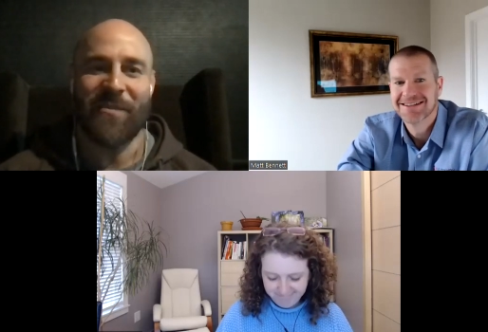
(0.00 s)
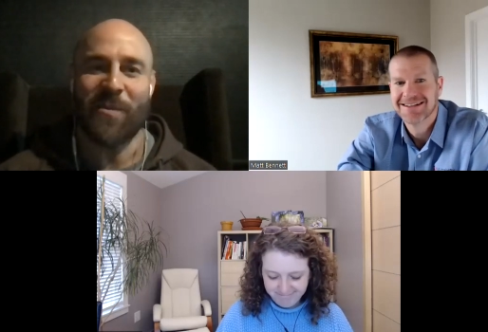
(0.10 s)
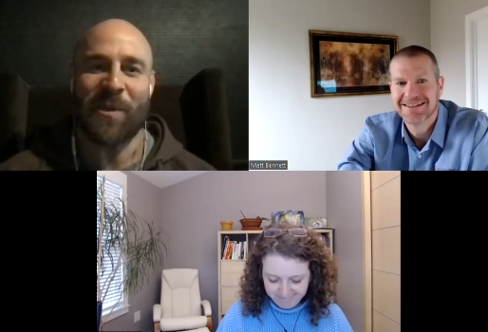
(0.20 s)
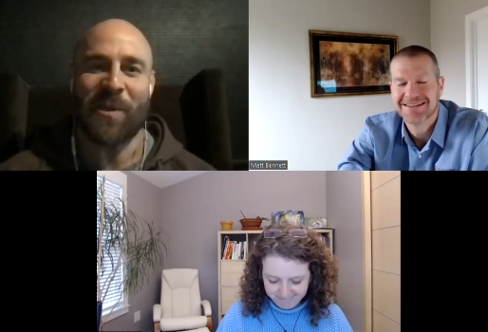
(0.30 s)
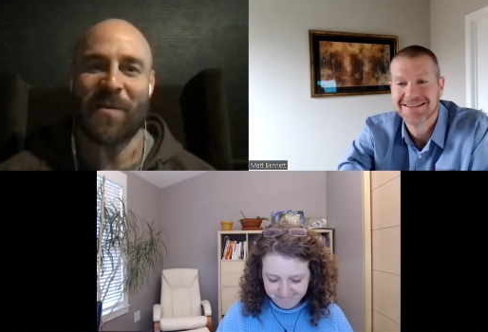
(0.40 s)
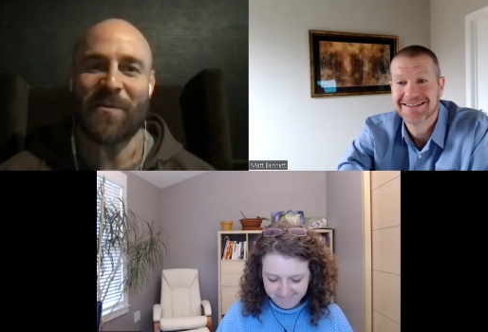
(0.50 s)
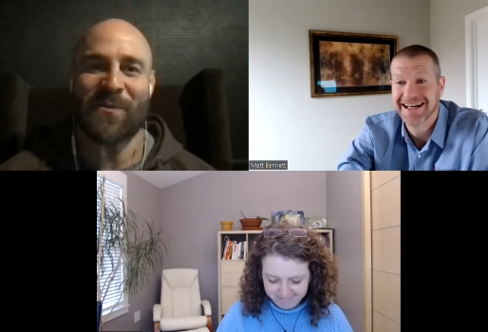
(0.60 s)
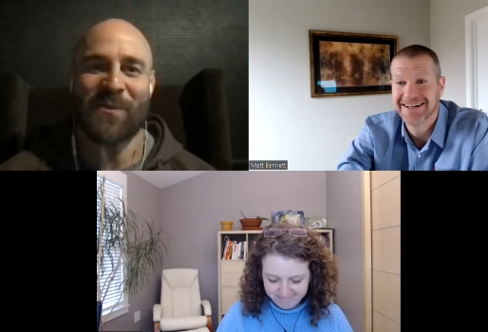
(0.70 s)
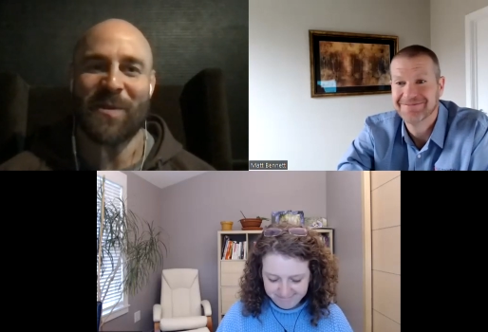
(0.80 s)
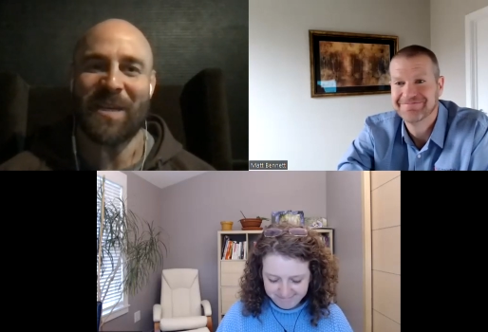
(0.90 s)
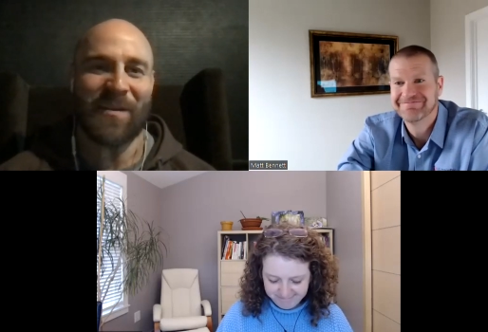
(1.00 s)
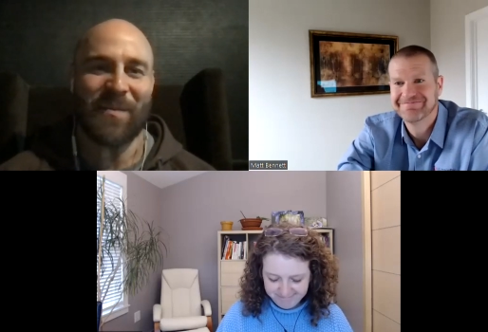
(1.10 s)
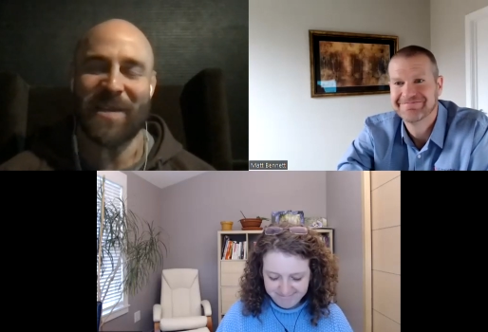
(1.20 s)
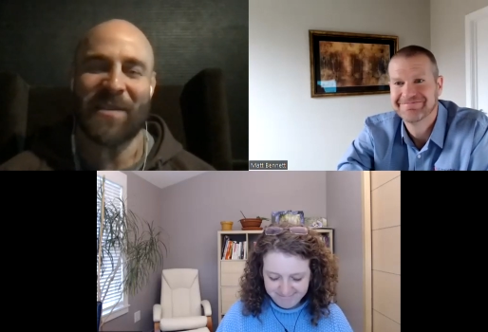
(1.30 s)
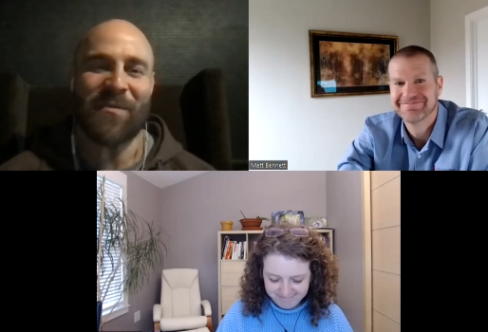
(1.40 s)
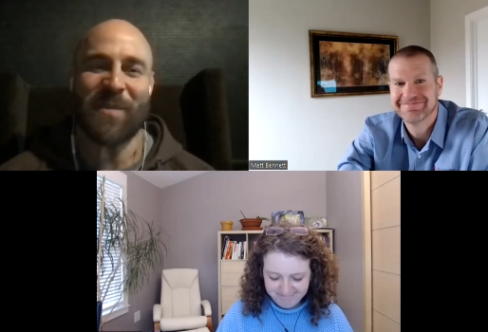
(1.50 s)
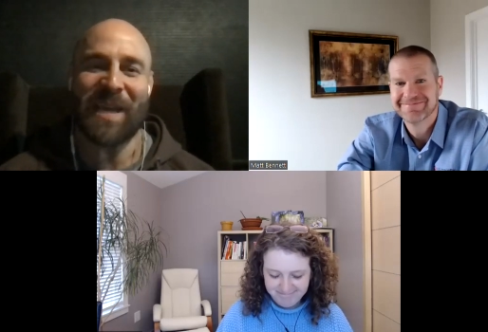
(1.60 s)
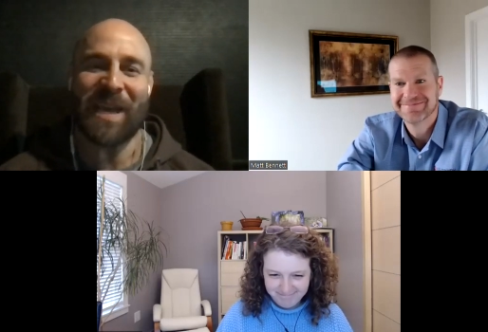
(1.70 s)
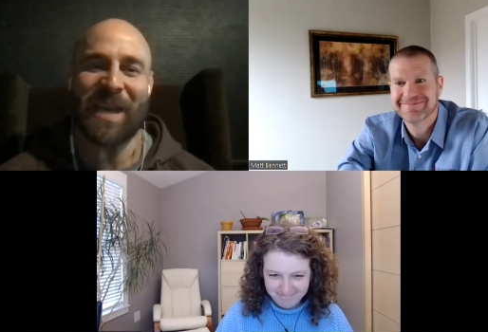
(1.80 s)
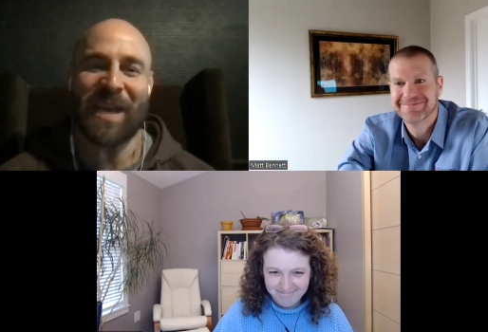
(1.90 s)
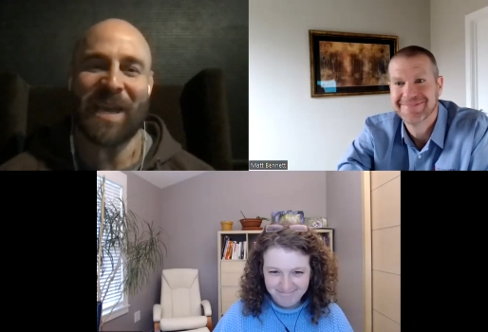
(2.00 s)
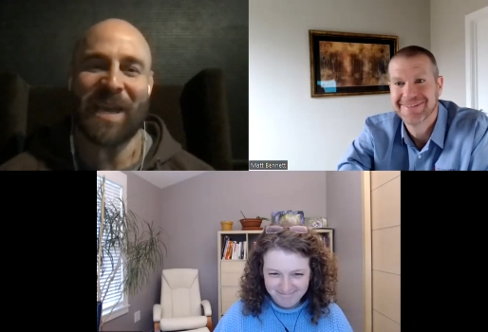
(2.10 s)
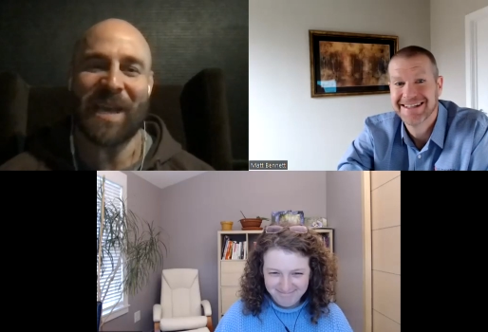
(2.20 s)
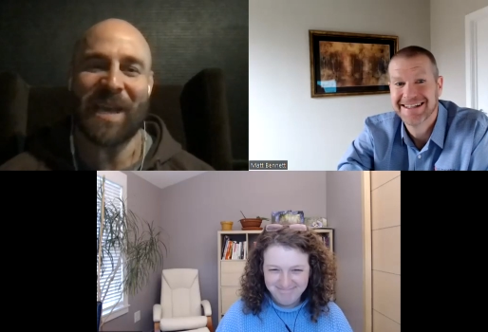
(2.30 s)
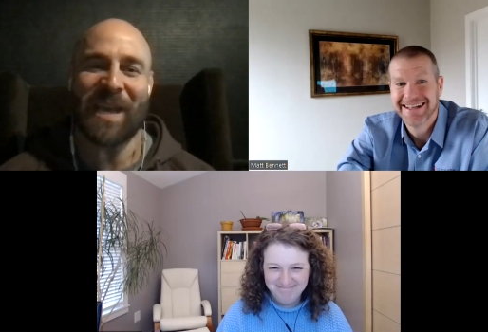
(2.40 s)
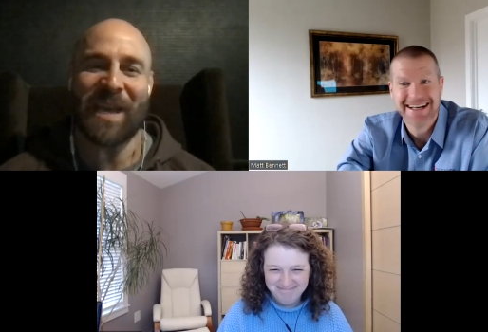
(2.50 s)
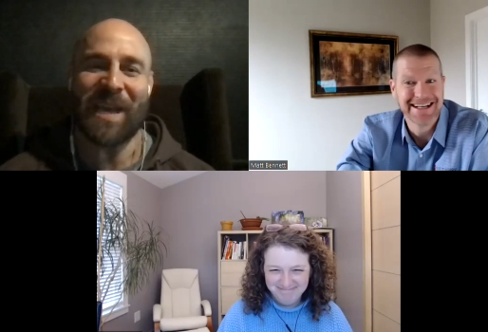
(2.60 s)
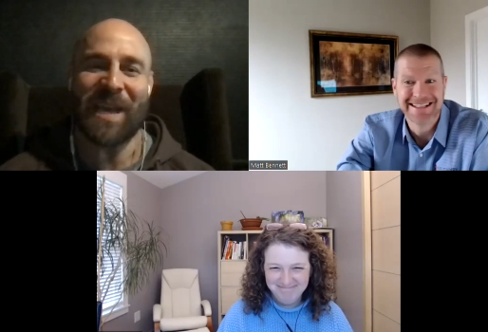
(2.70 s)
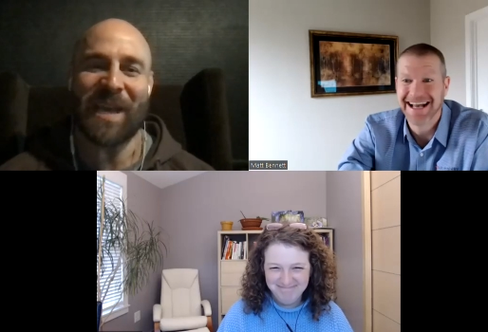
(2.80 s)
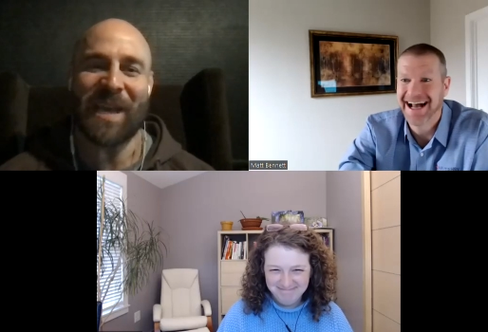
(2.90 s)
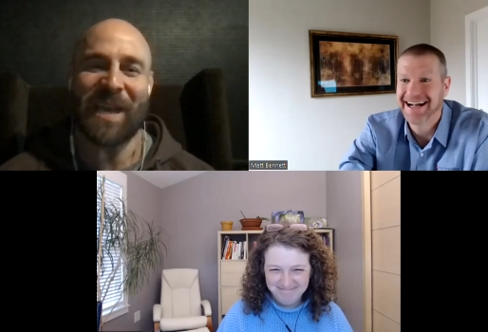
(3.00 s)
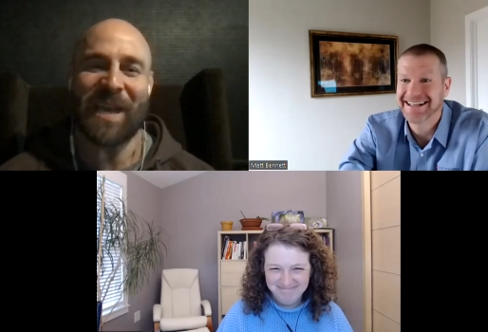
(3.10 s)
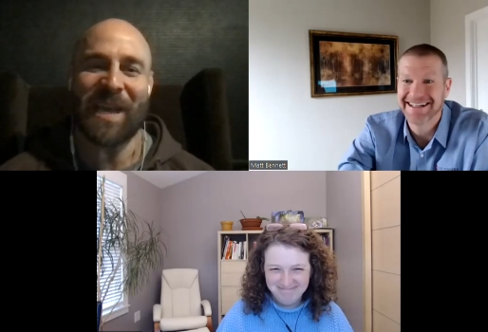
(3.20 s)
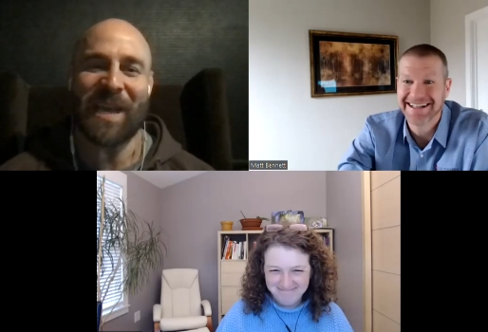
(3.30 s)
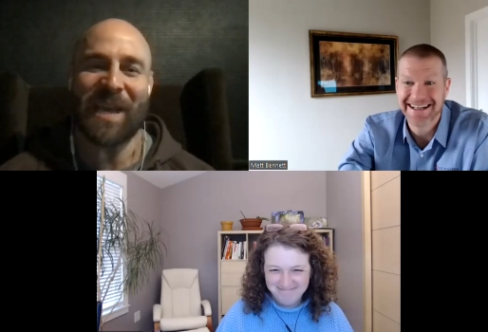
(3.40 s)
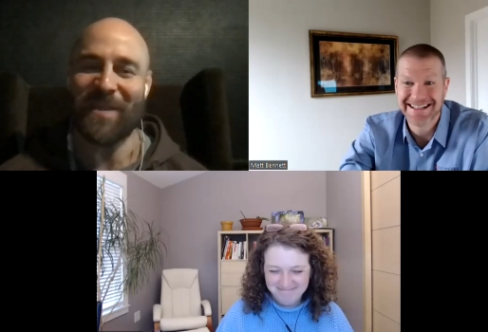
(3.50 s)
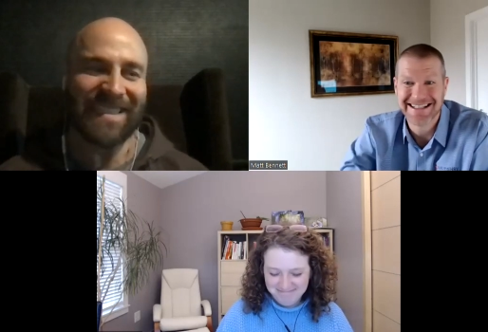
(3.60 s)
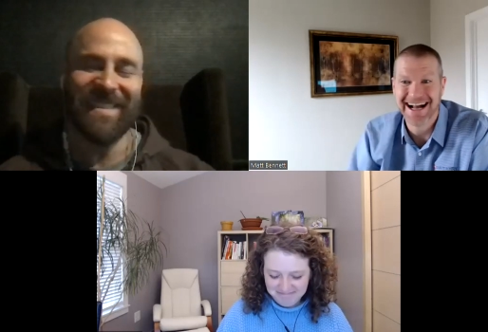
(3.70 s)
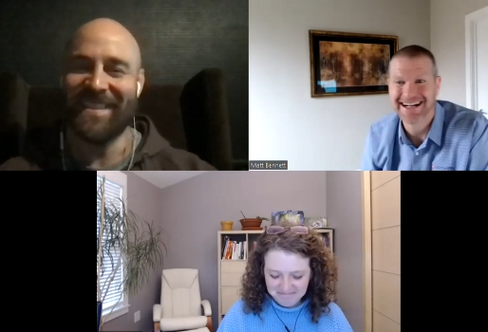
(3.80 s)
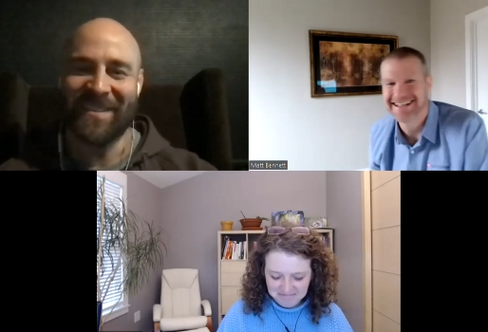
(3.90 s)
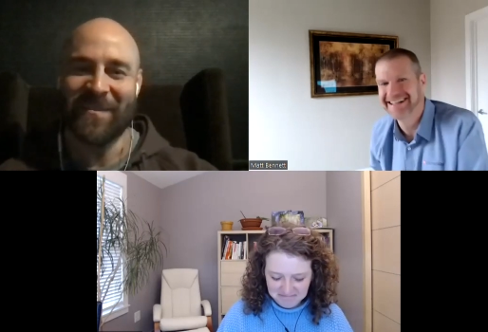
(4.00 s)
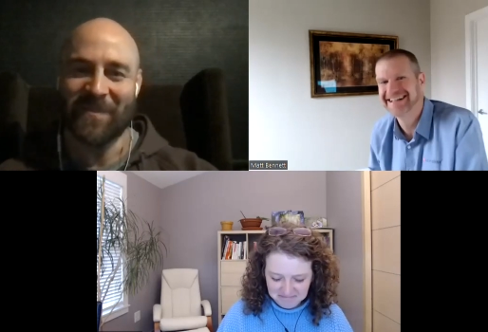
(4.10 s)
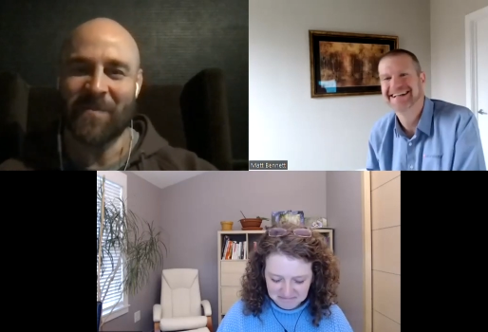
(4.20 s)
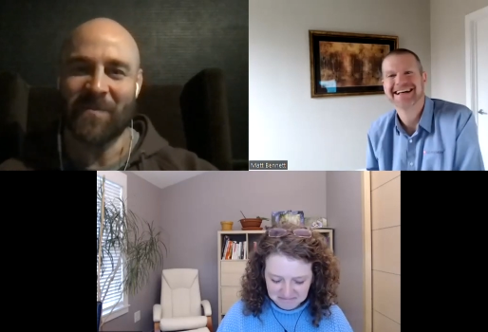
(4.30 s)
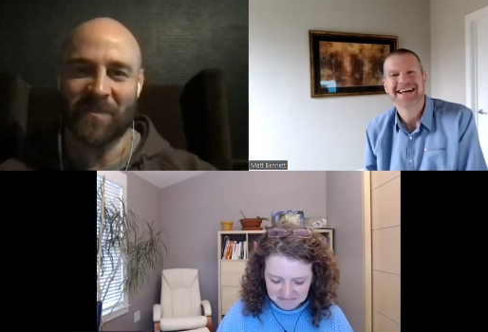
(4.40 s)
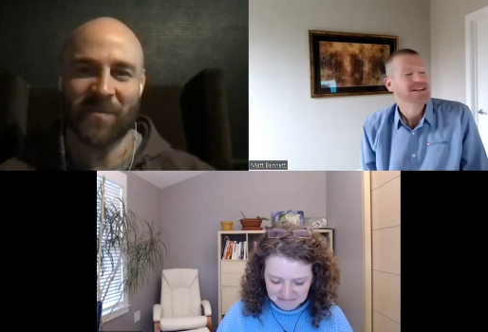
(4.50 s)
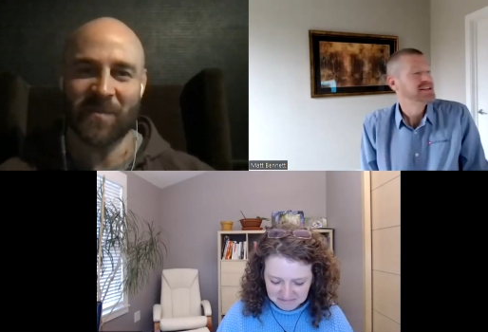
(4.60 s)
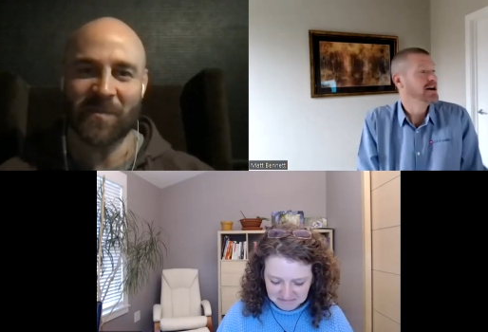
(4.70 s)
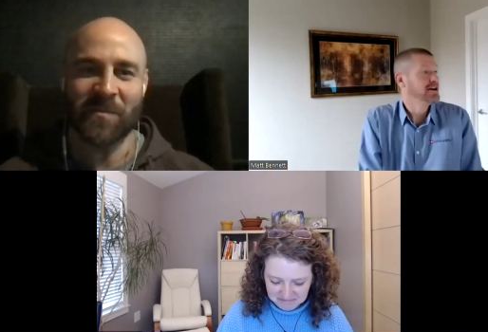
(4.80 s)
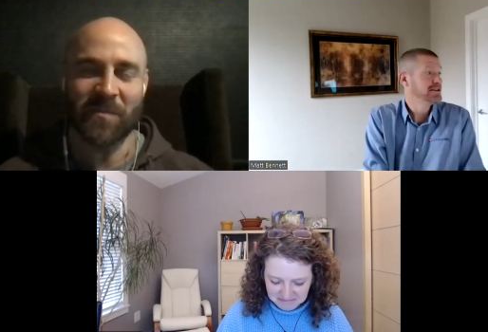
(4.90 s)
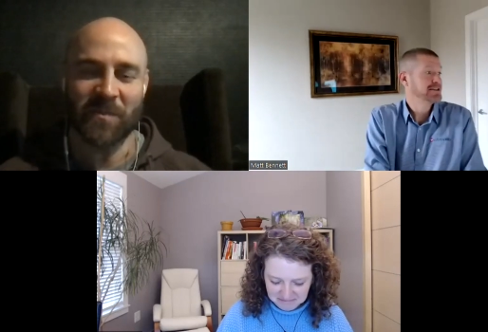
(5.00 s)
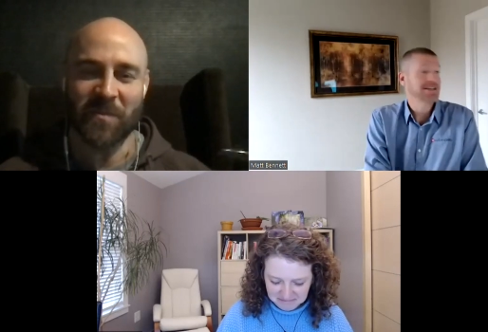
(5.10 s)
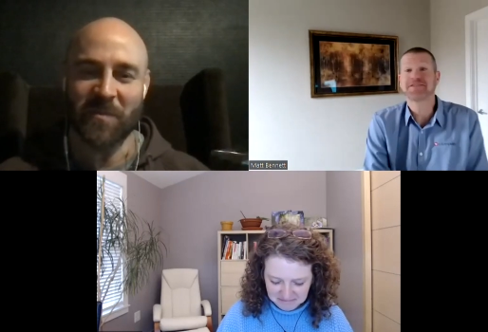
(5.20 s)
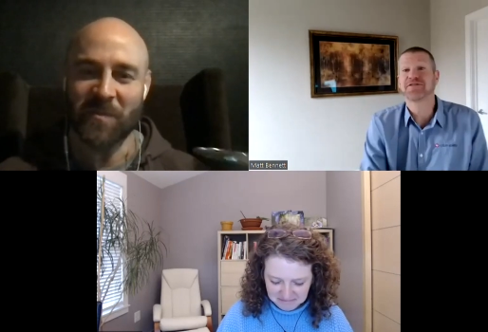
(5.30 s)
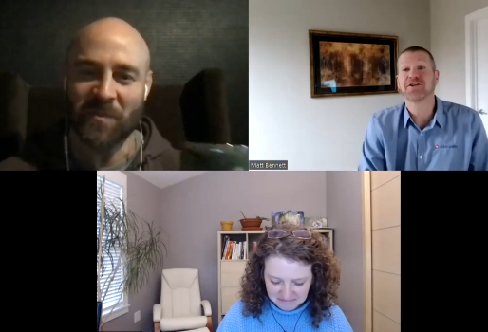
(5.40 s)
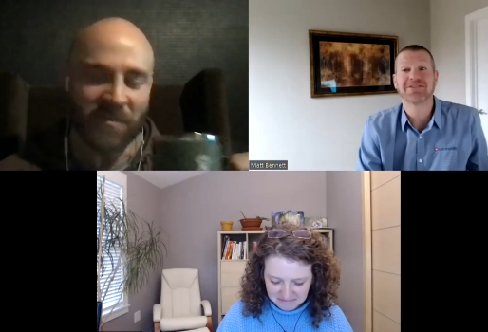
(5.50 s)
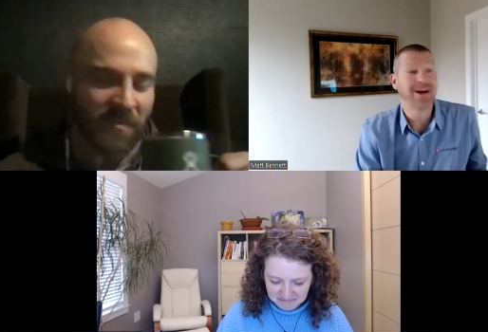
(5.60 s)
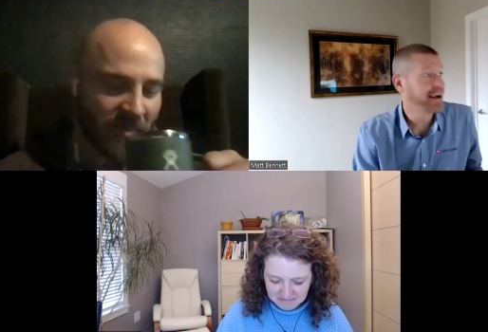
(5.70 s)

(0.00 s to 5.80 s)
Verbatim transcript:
Speaker 1: Everybody loves food, and it makes everybody happy.
Speaker 2: Exactly. Happy. Exactly. So just for the